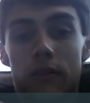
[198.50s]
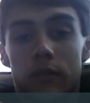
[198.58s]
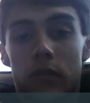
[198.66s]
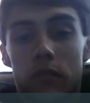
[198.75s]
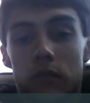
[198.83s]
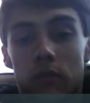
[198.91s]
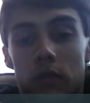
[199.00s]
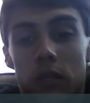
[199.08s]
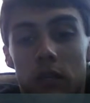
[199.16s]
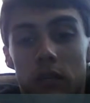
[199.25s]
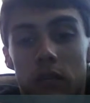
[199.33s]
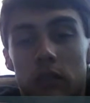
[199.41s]
session,
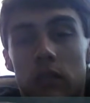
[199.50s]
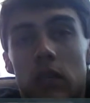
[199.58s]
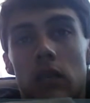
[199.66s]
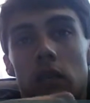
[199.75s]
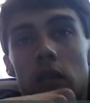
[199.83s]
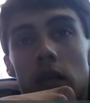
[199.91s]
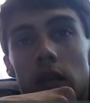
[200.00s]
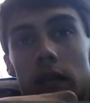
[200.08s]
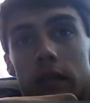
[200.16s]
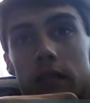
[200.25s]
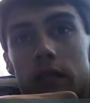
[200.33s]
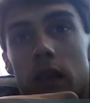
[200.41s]
because
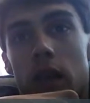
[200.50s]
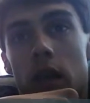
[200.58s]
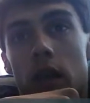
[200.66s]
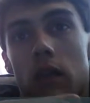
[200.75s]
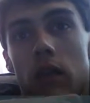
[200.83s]
it's not